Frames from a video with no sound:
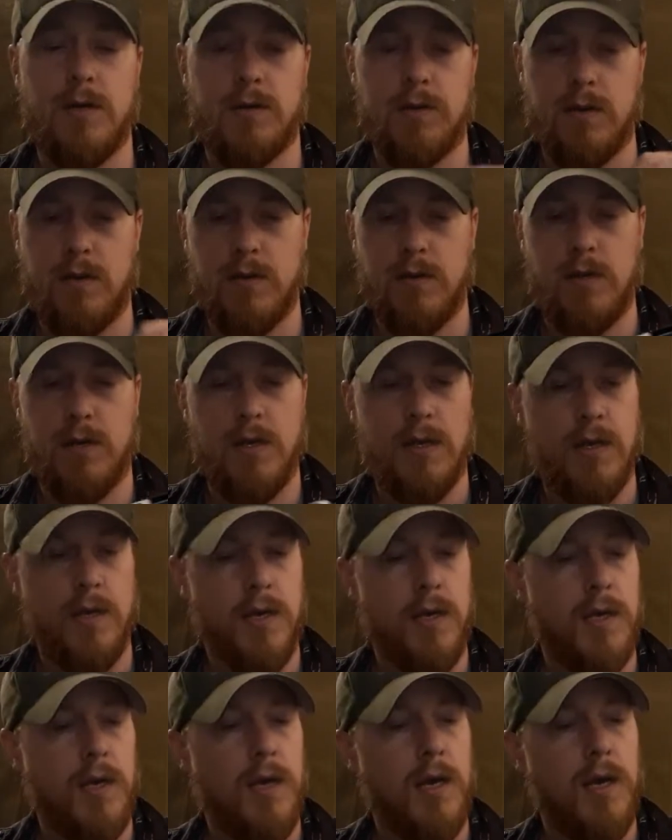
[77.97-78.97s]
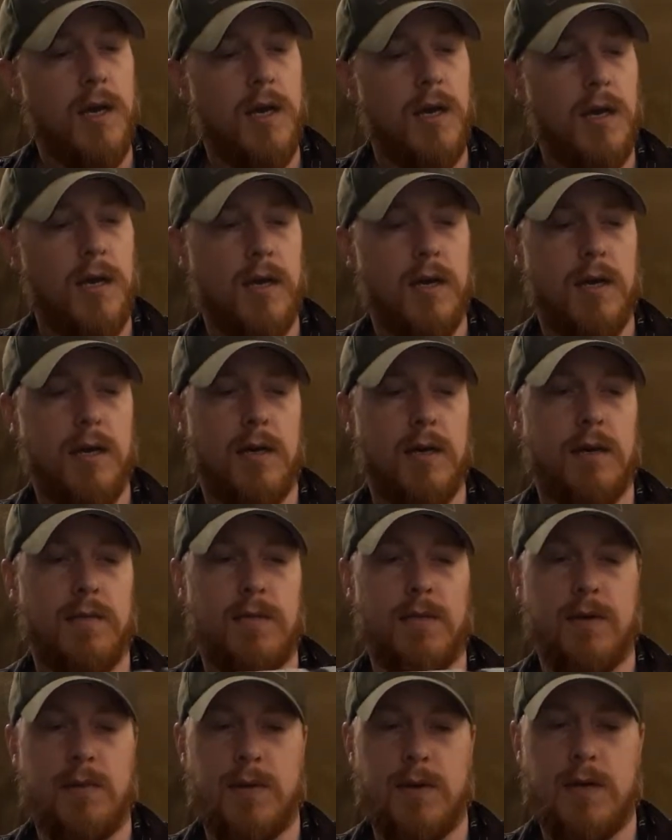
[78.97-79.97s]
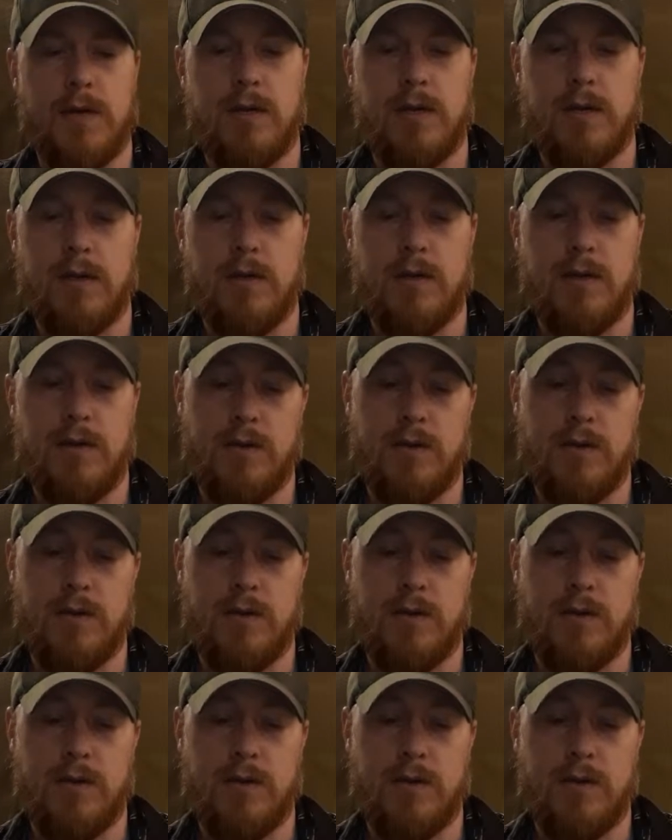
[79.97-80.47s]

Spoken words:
So a friend of mine,